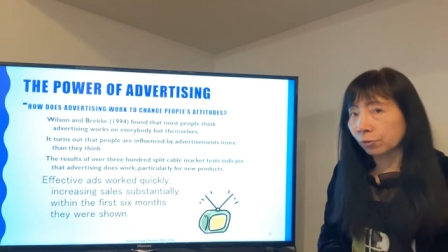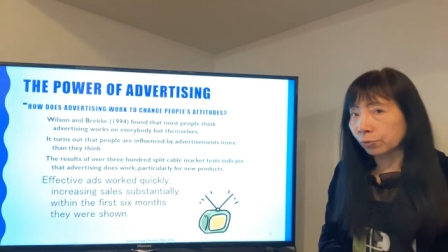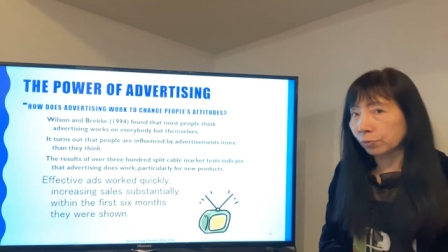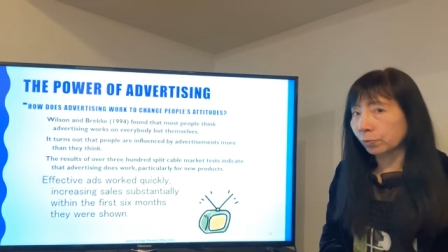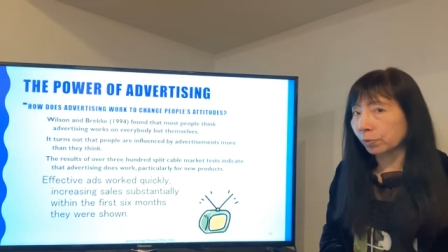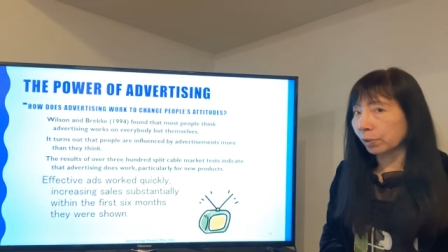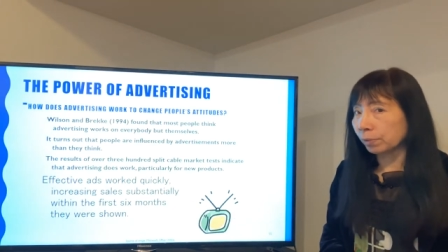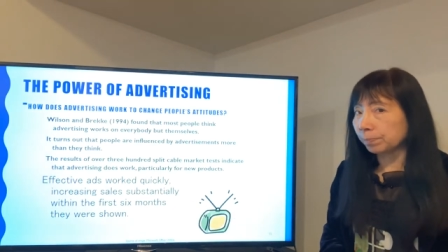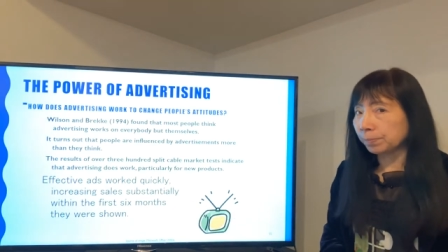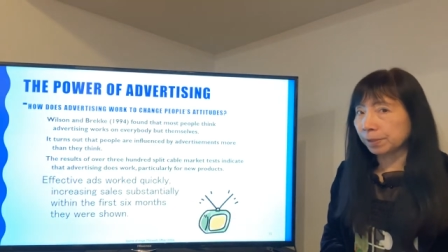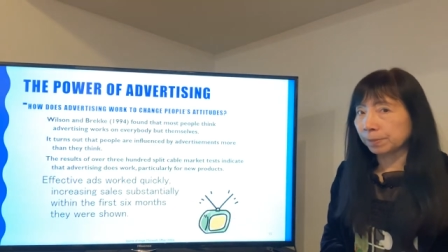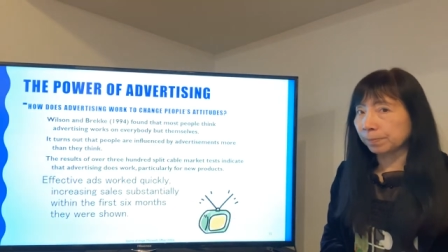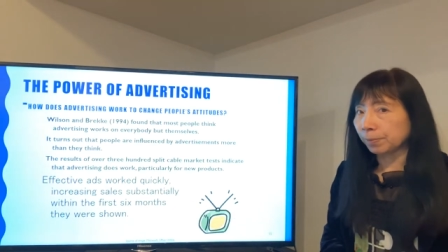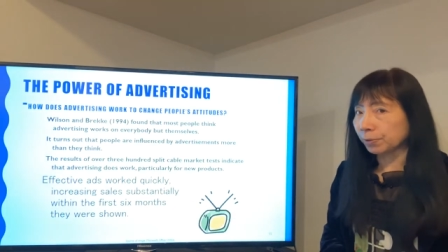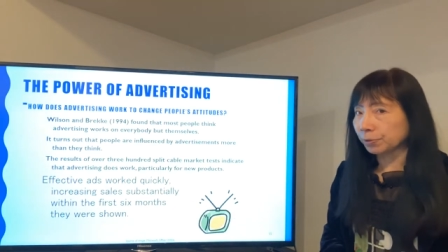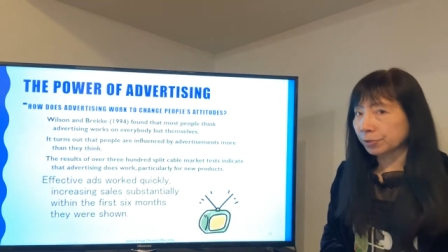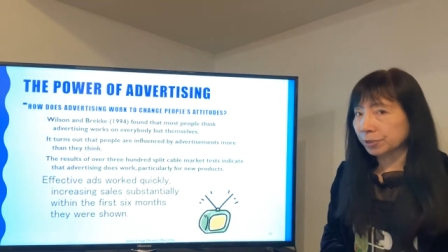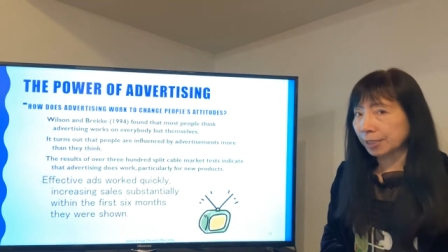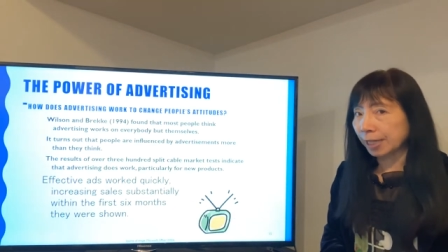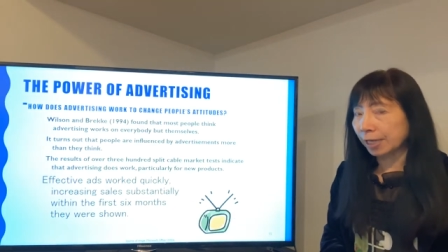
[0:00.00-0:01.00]
where people
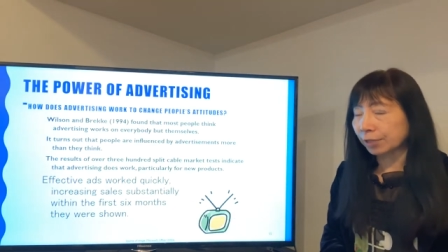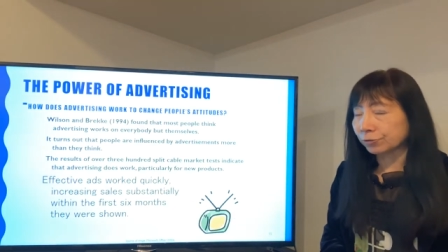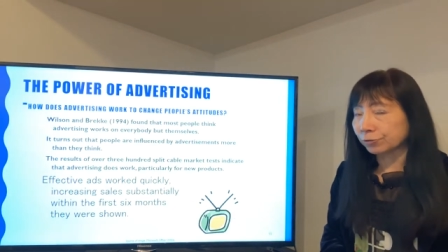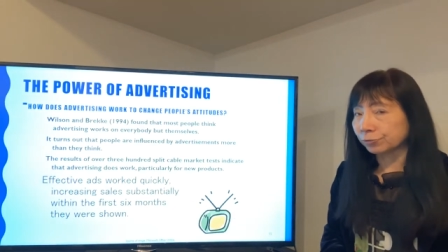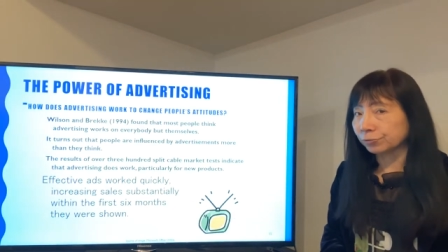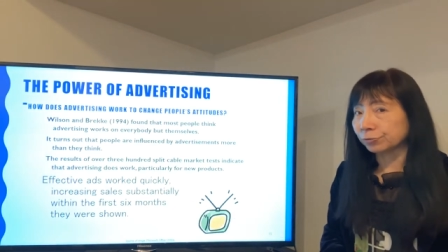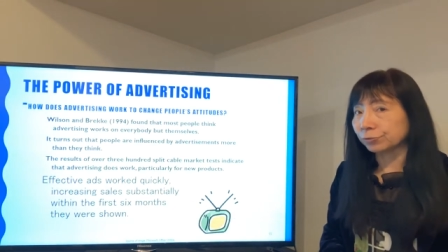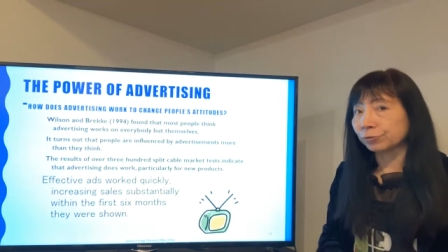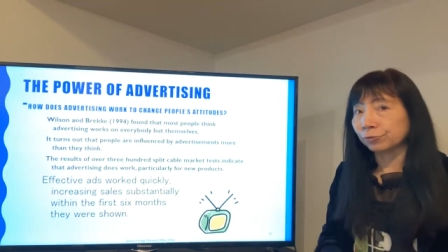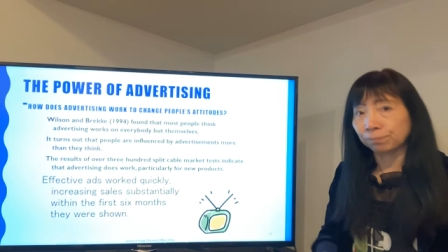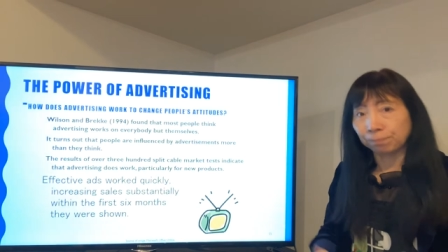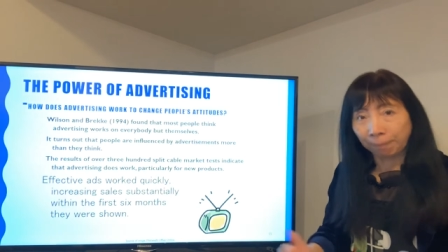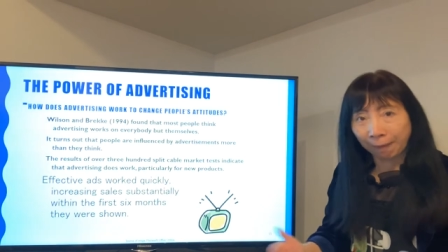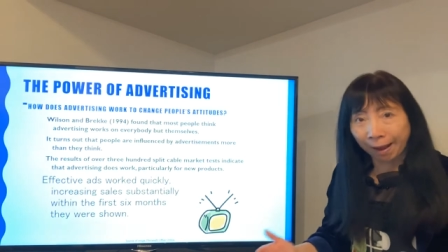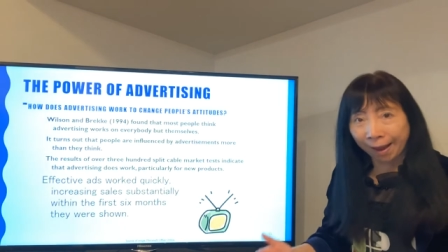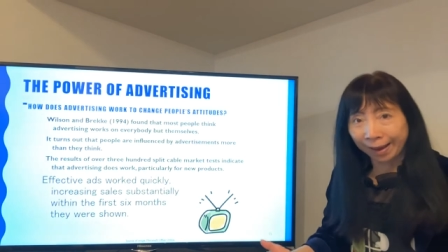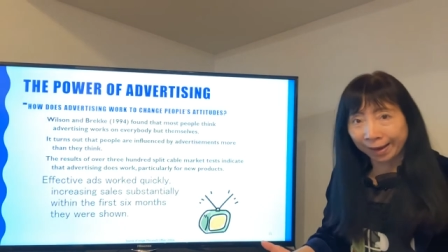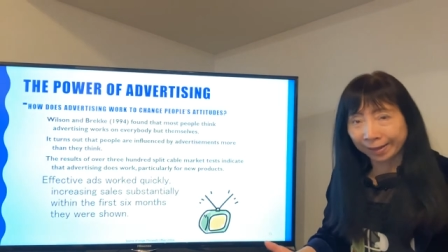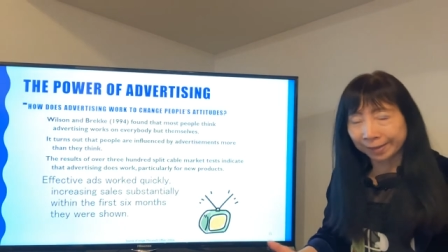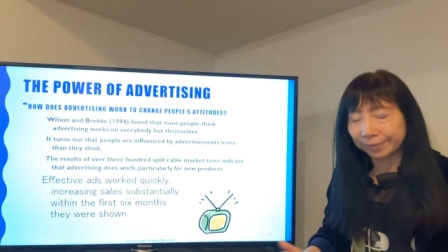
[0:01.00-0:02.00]
start to, to
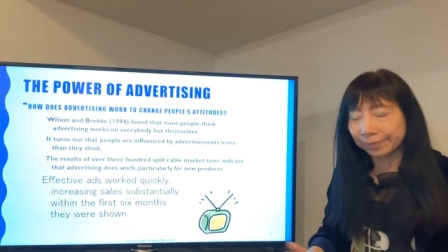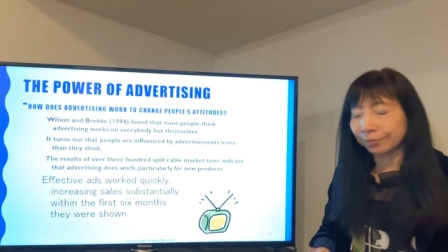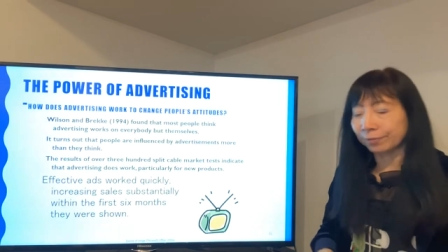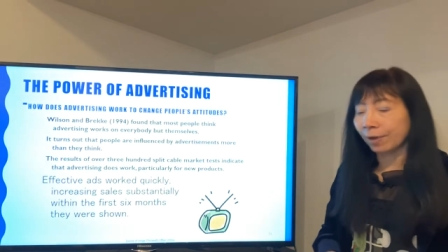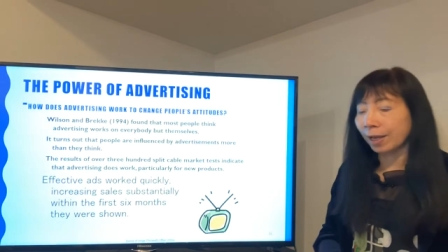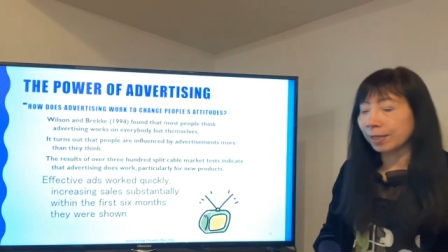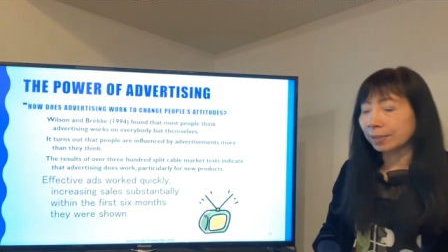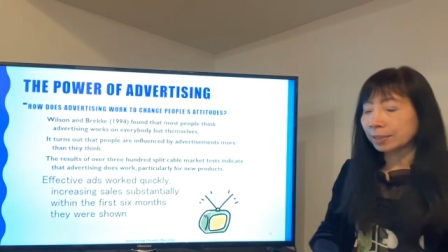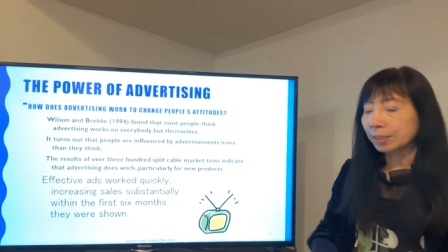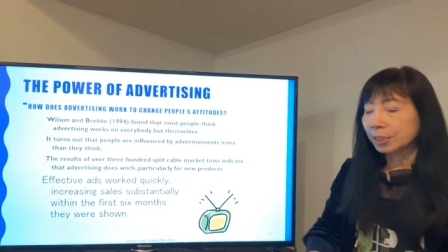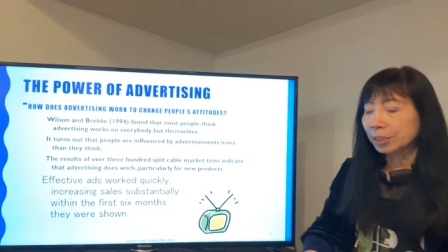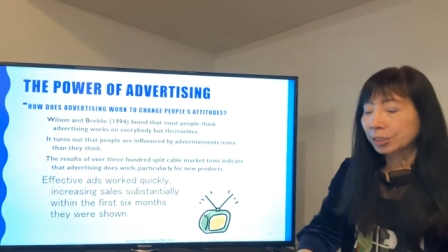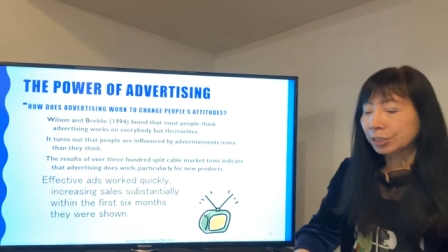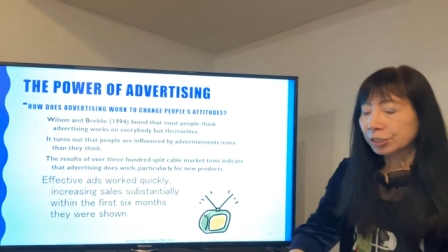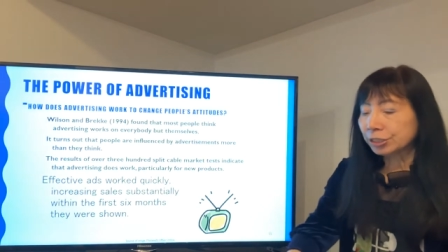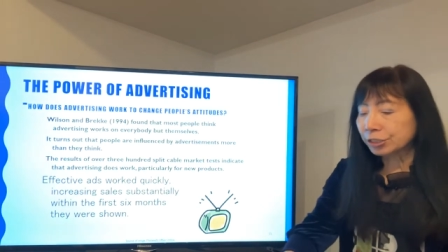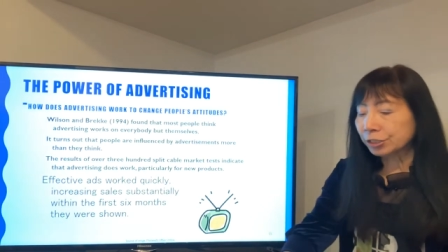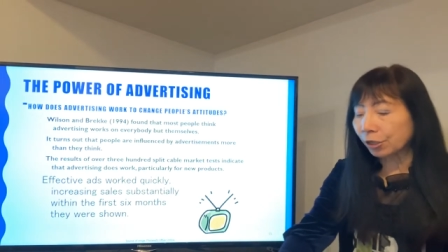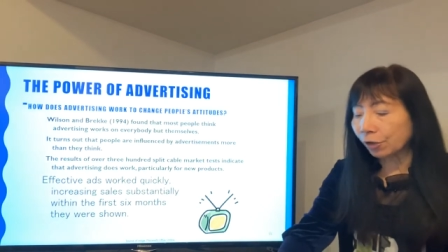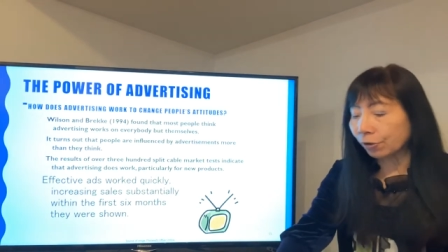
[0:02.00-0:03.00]
buy, right?
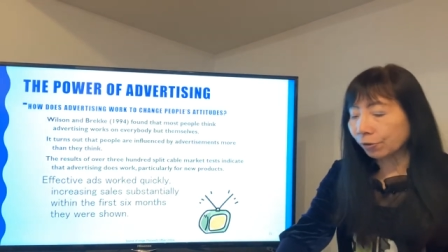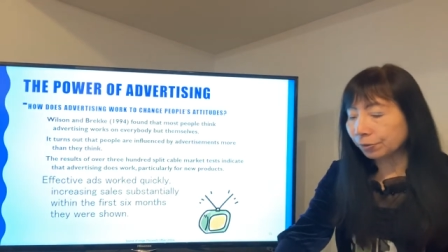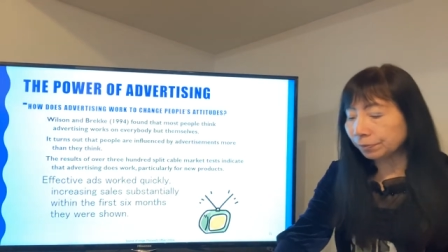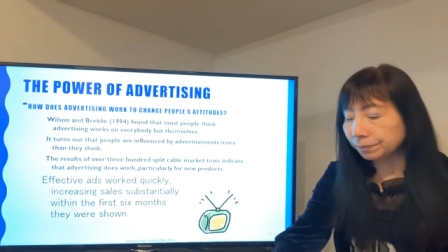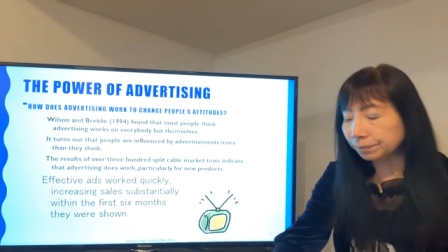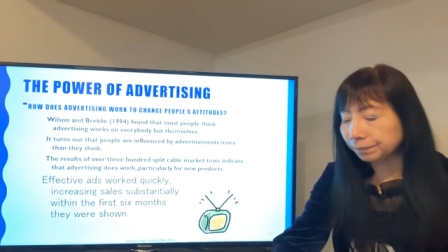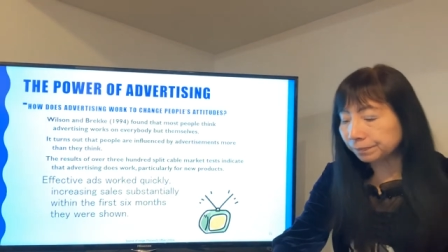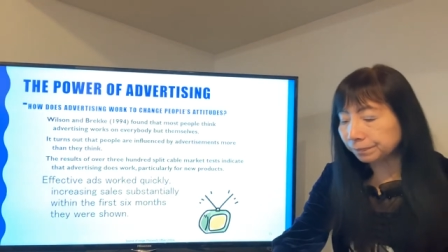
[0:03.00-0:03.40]
So